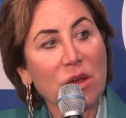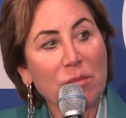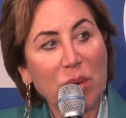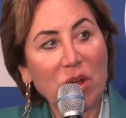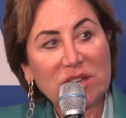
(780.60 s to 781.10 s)

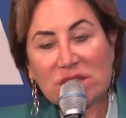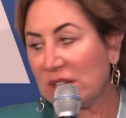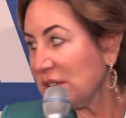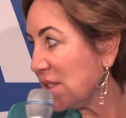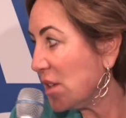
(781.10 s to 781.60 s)

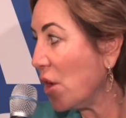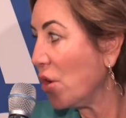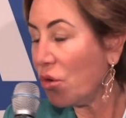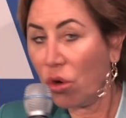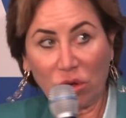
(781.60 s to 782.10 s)
politics,
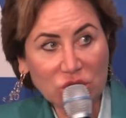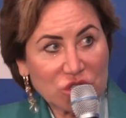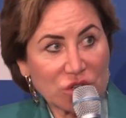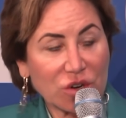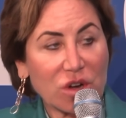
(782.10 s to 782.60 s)

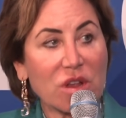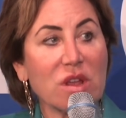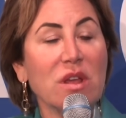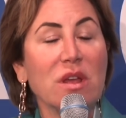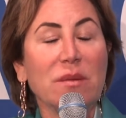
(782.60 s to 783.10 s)
culture,
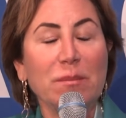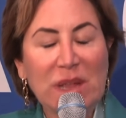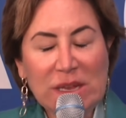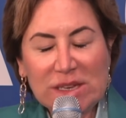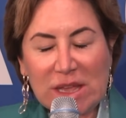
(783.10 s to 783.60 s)

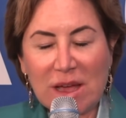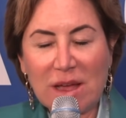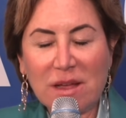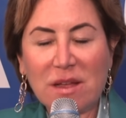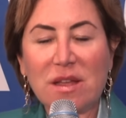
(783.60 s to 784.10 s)

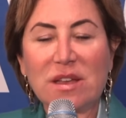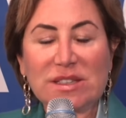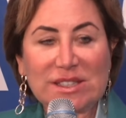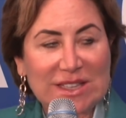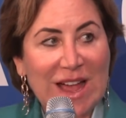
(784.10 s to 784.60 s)
media,
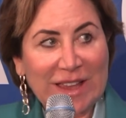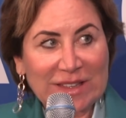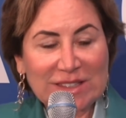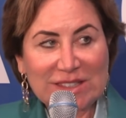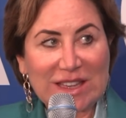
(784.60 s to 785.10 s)

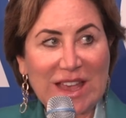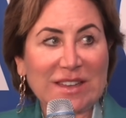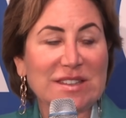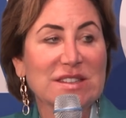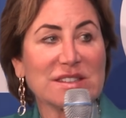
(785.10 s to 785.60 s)
science,
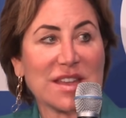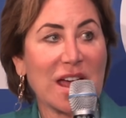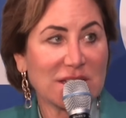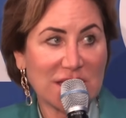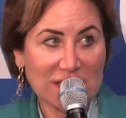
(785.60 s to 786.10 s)
and the
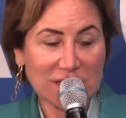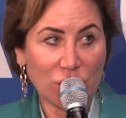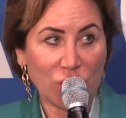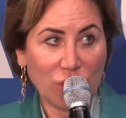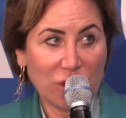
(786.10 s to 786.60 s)
society as a
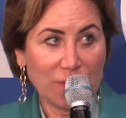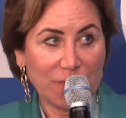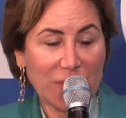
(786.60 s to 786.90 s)
whole.